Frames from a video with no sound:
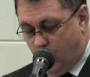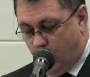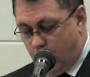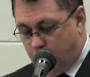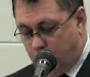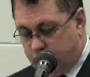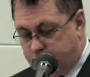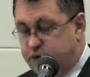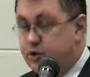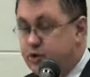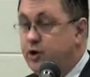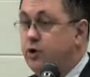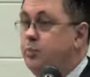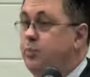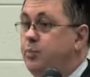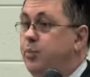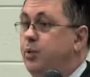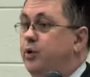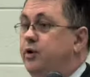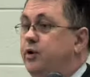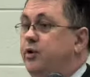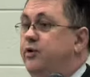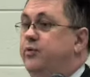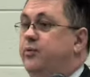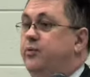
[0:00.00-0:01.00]
or
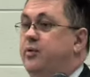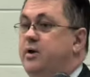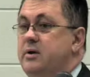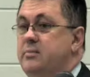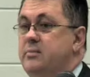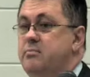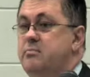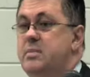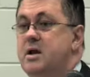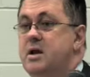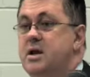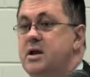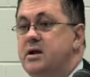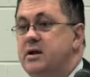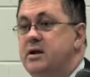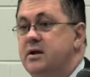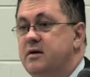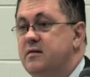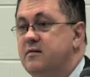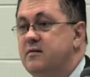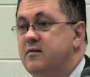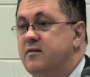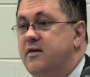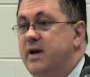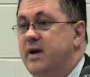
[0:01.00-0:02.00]
2.3
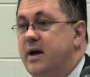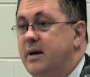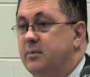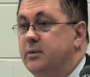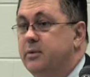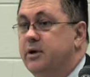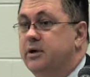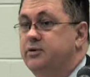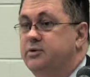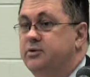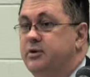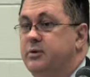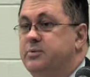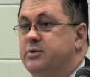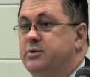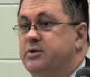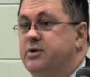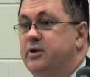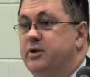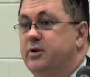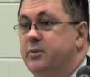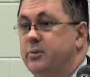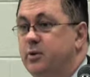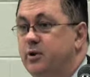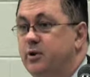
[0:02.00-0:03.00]
million family trips
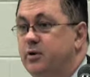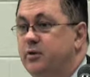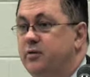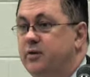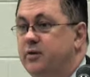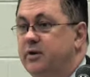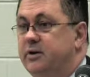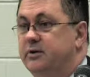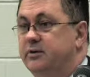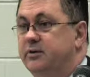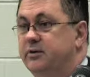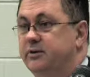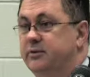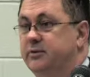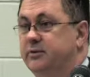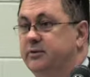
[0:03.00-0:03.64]
to the movies.